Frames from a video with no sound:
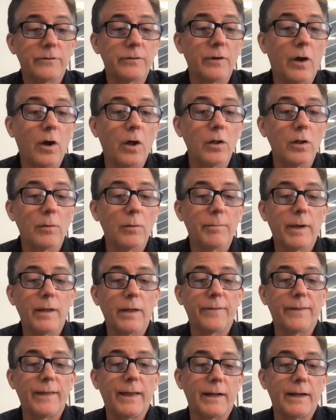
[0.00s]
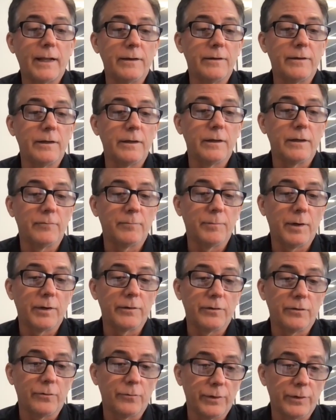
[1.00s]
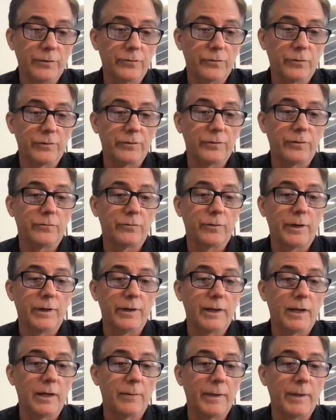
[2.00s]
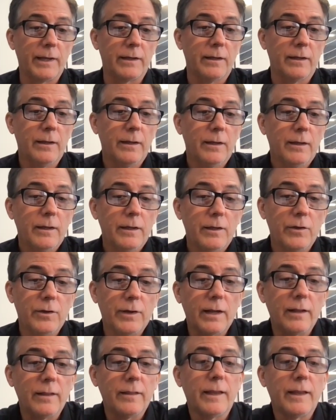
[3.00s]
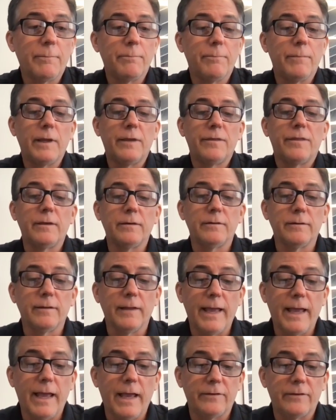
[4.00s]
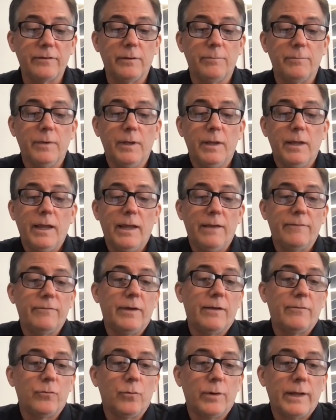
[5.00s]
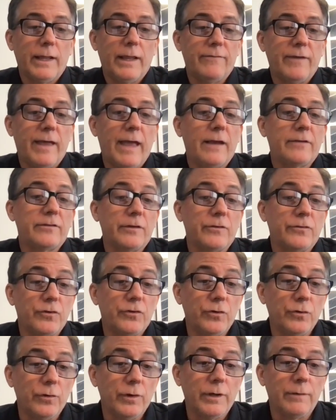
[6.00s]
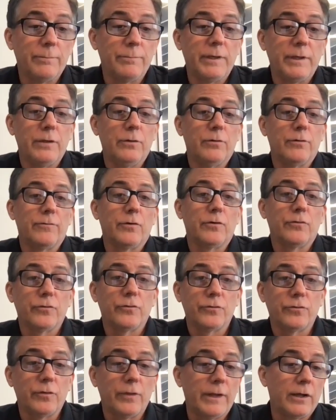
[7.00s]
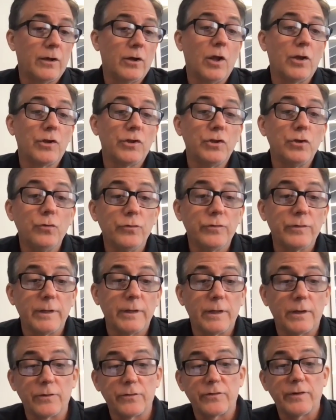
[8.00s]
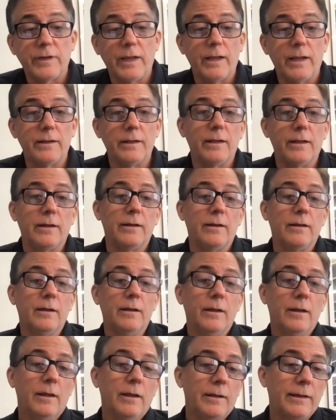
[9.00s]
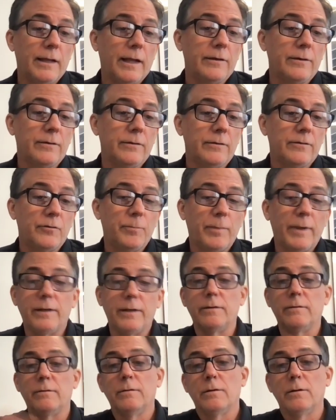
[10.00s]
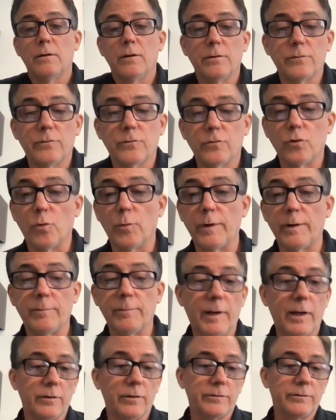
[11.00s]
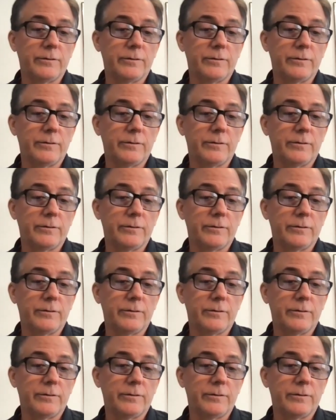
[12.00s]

it's all about that idea of budget and resources, right? You got to make things last and have everyone have access to it and be universal, so they can all use it and understand it and not spend exorbitant